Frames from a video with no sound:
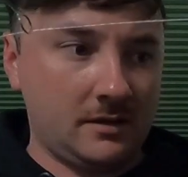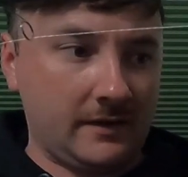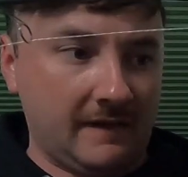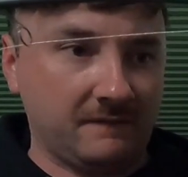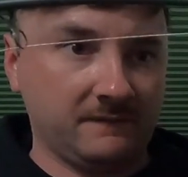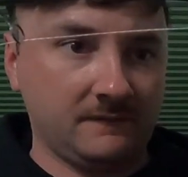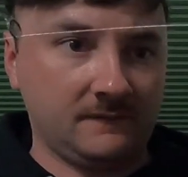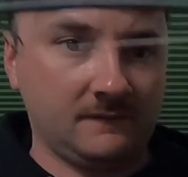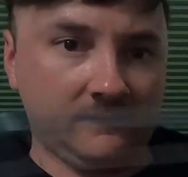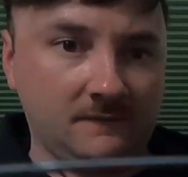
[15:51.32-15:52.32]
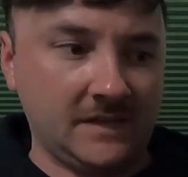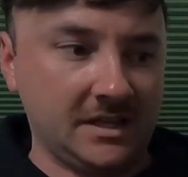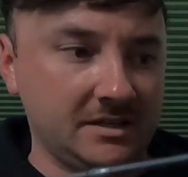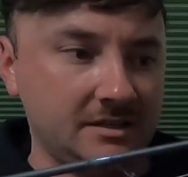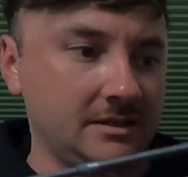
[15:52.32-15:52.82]
Yeah,
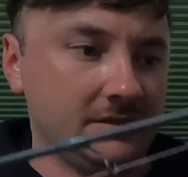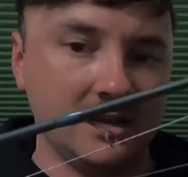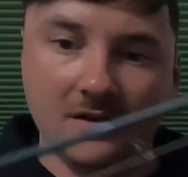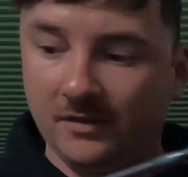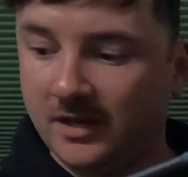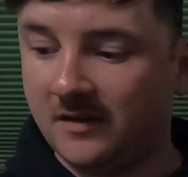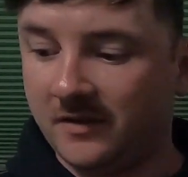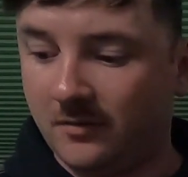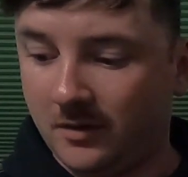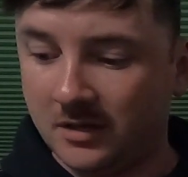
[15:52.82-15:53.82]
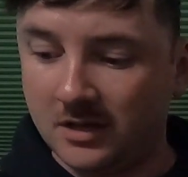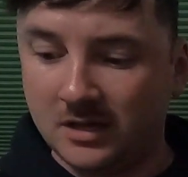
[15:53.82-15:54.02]
it's definitely a hefty one.